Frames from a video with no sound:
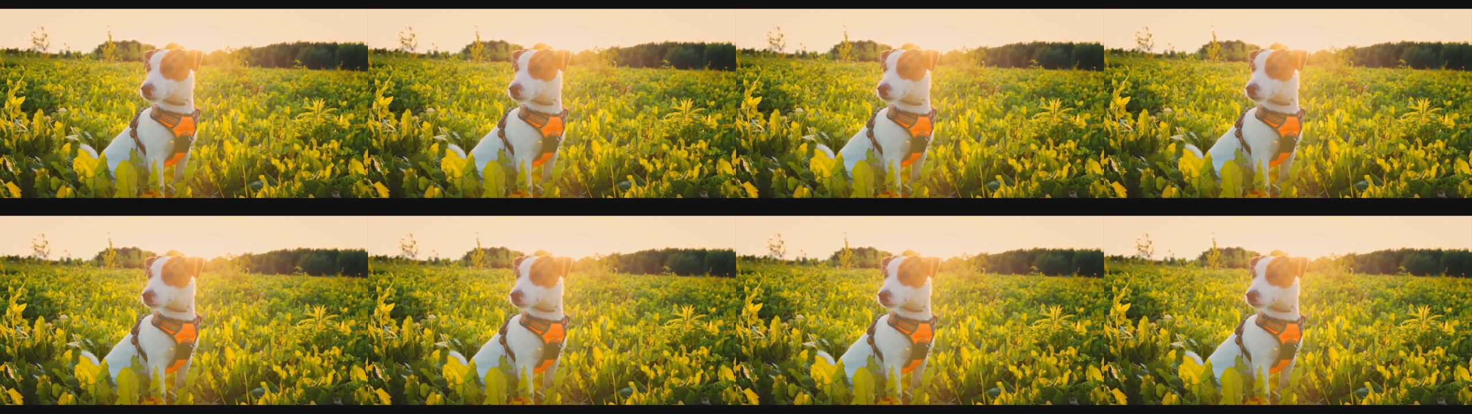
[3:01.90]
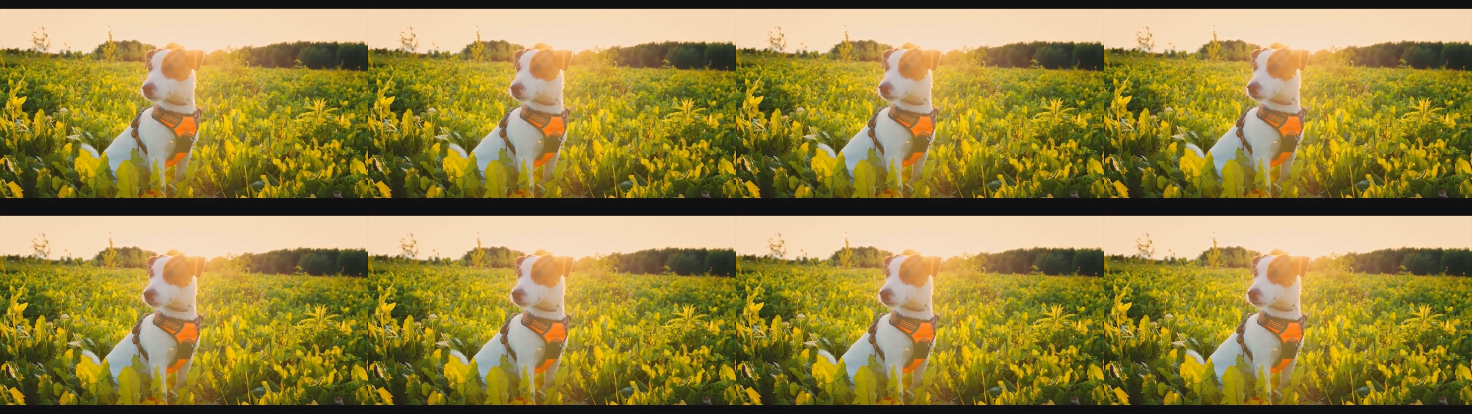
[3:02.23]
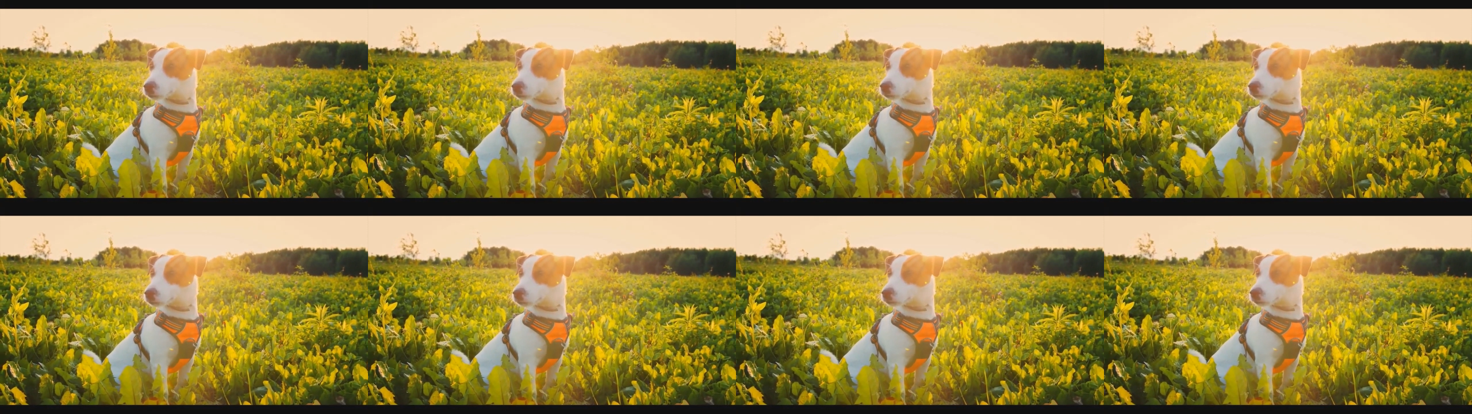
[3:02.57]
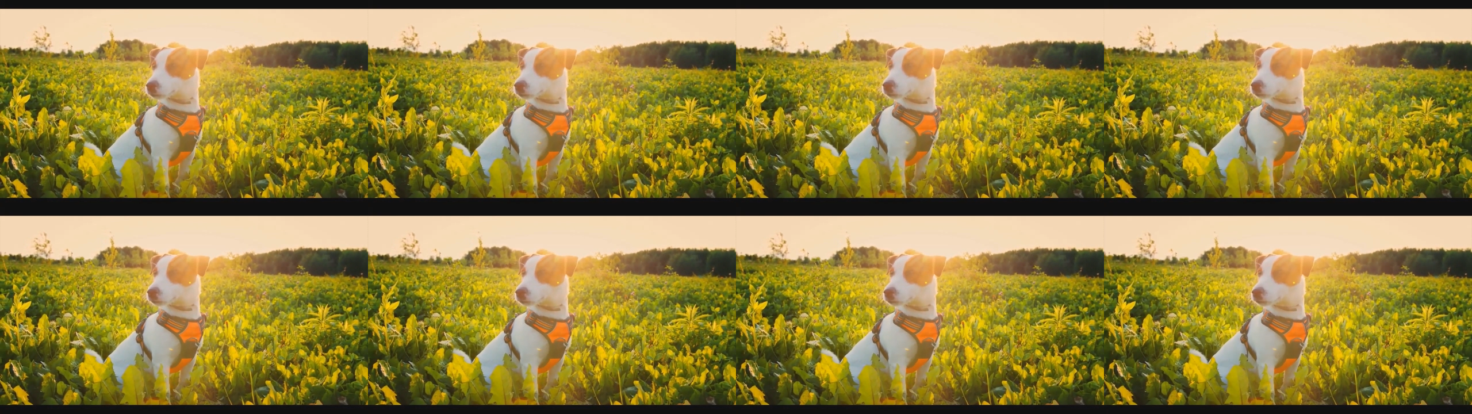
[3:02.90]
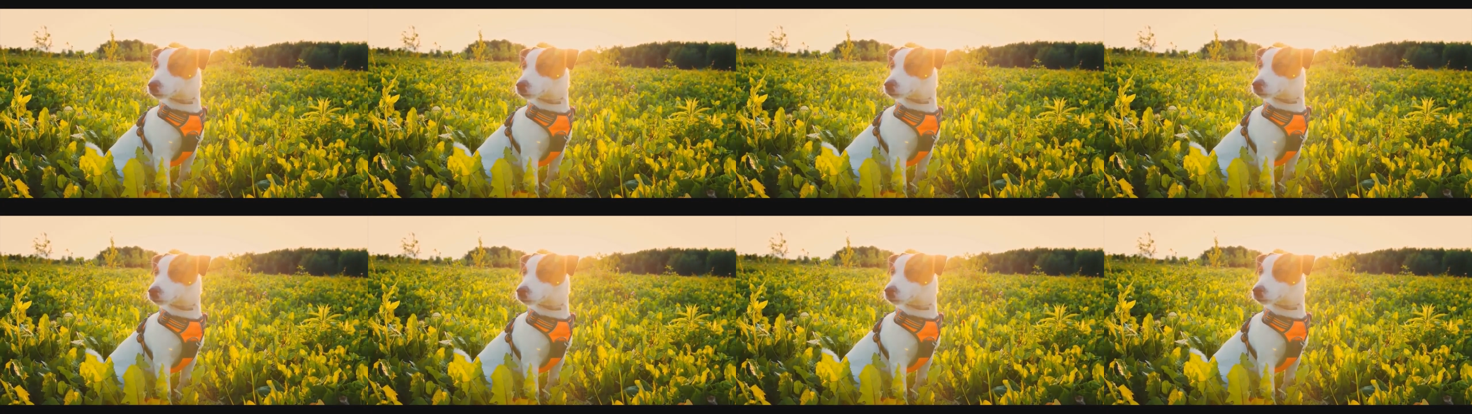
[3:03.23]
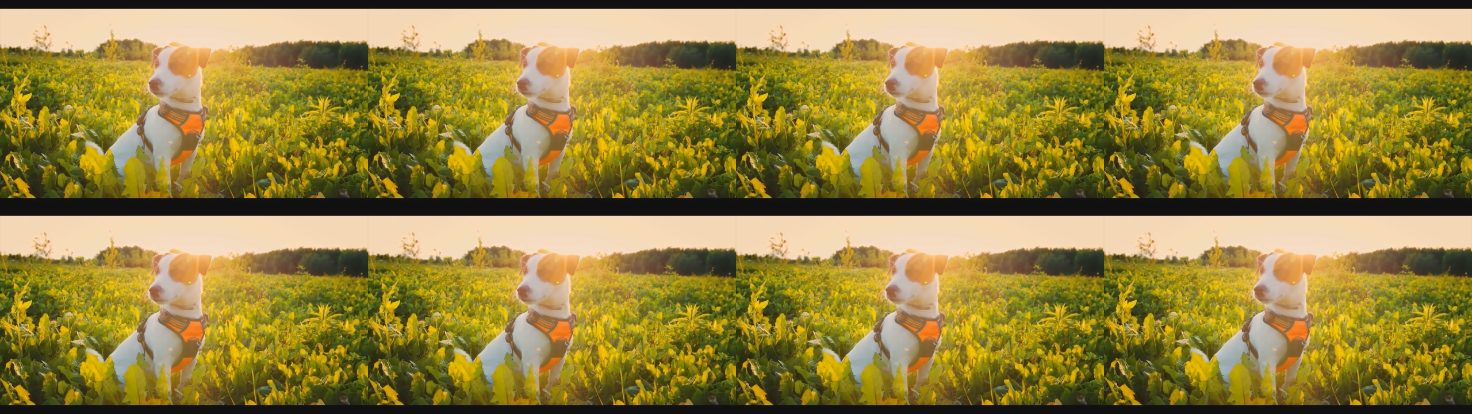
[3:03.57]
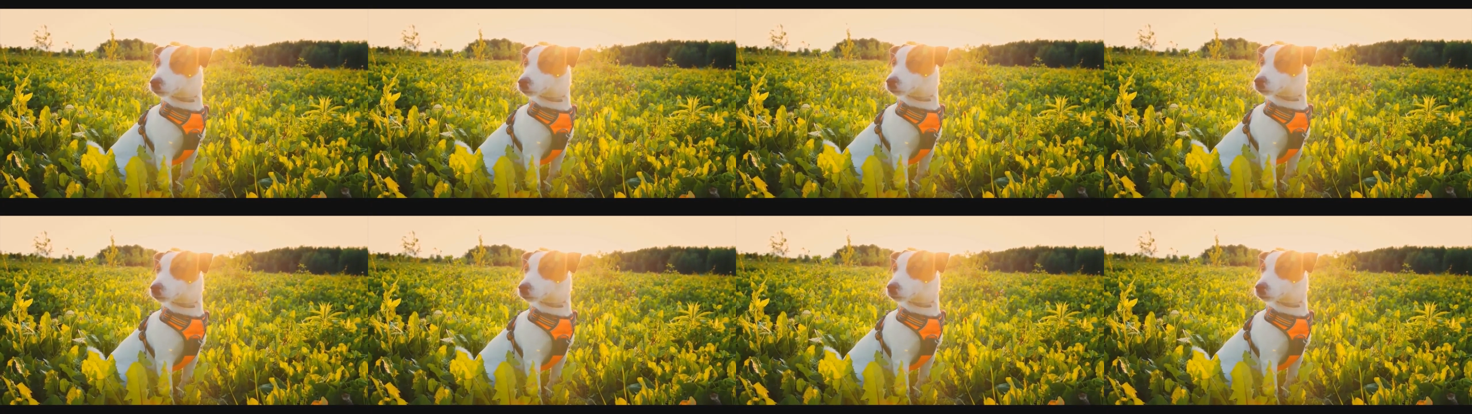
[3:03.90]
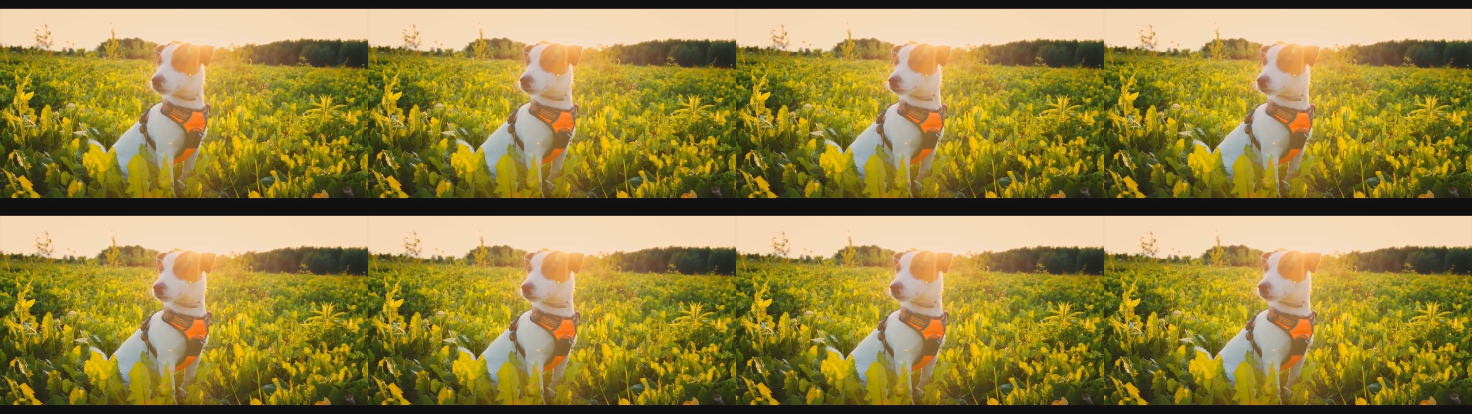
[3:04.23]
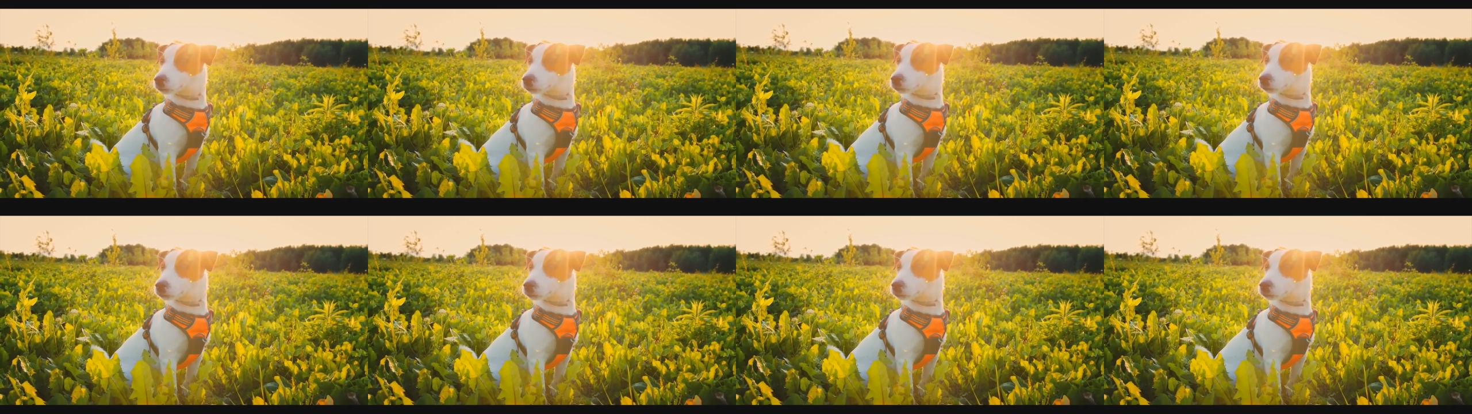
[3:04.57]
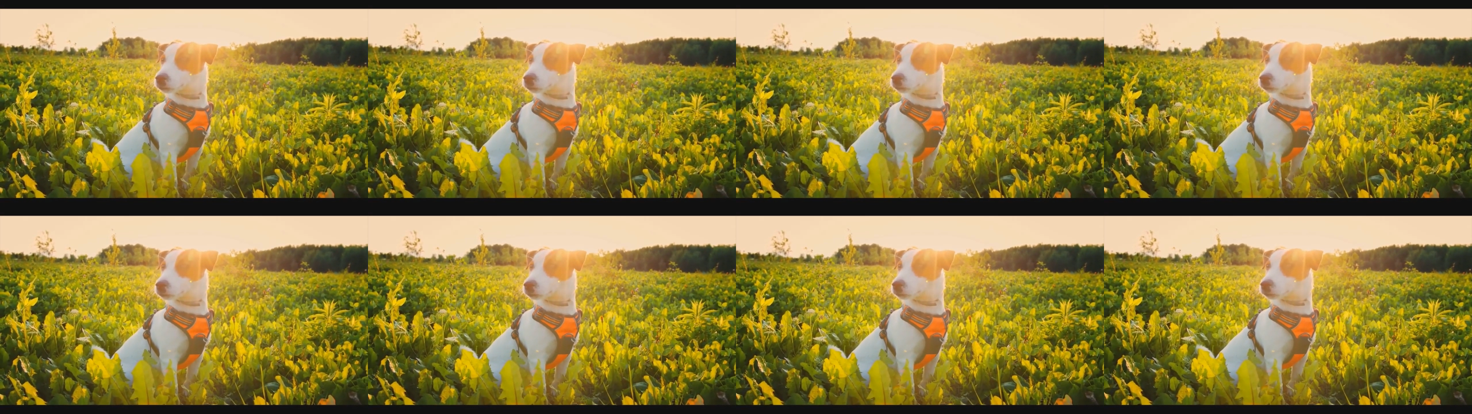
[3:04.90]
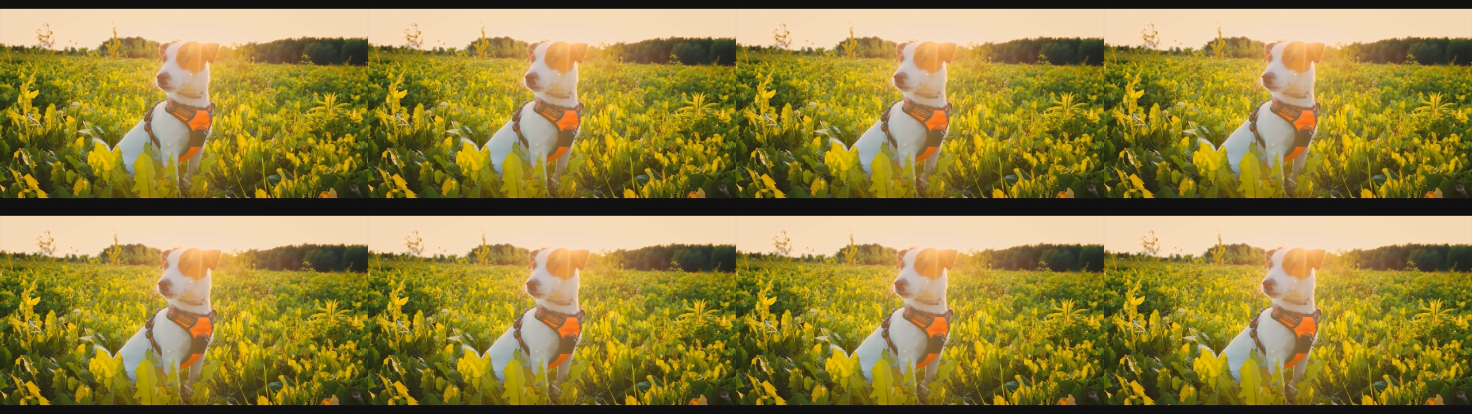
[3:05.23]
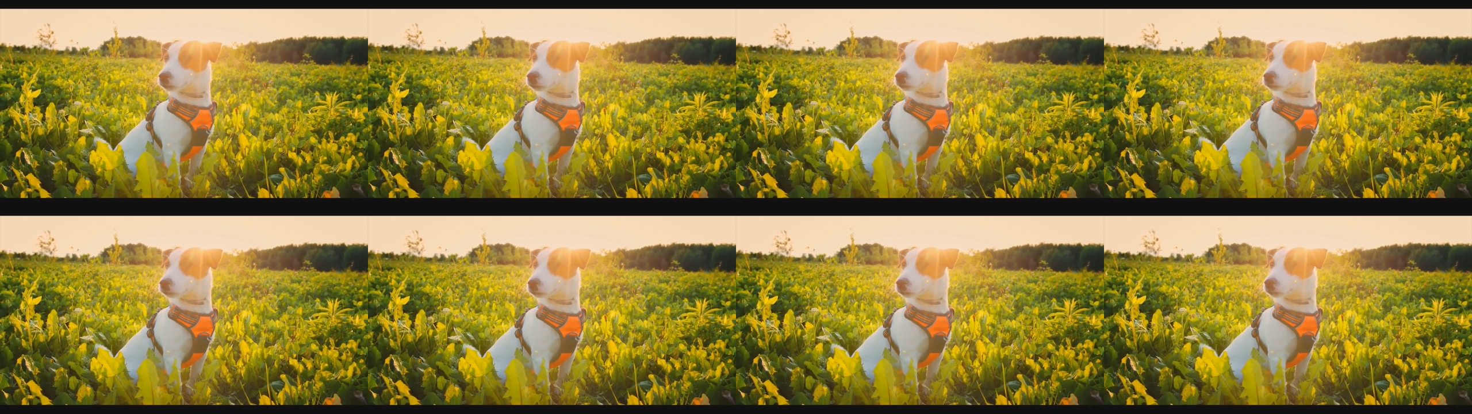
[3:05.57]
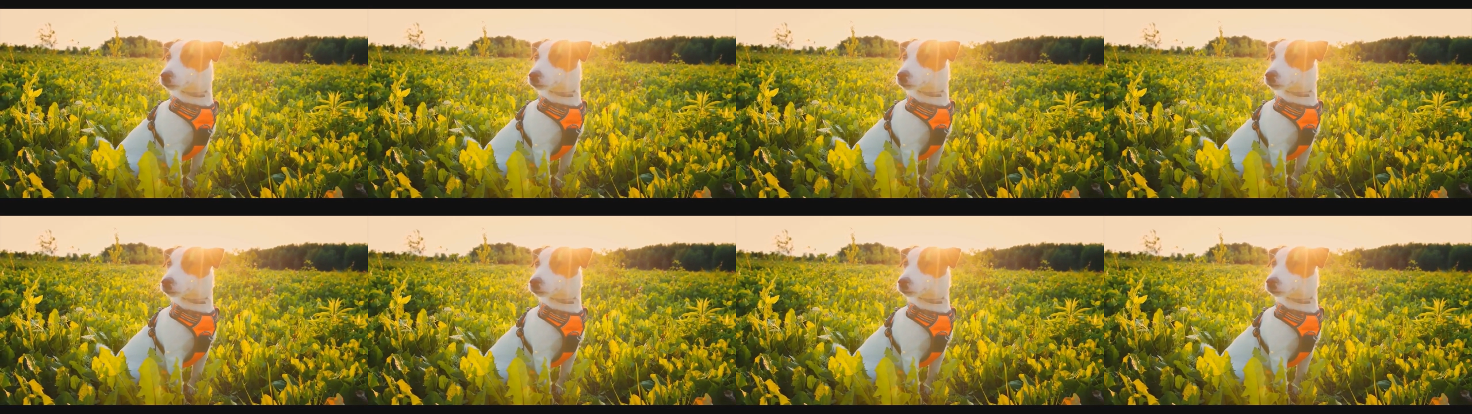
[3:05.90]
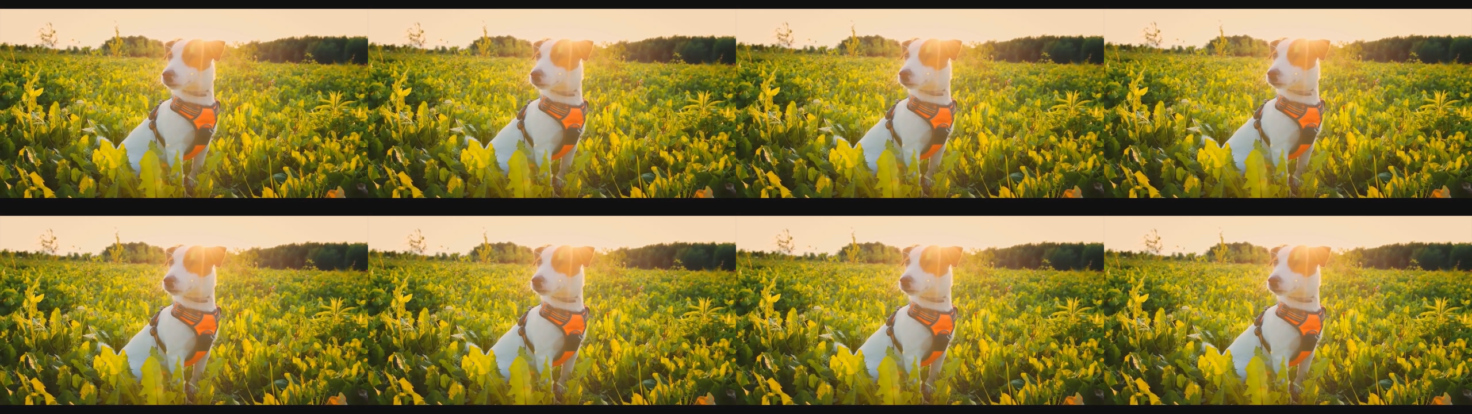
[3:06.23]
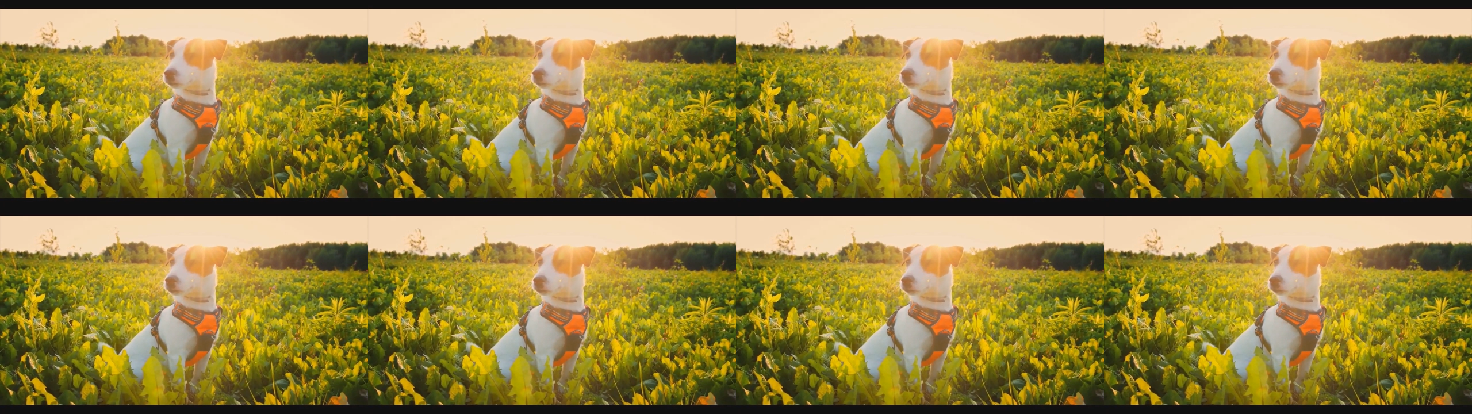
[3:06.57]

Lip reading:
[unreadable: no face in view]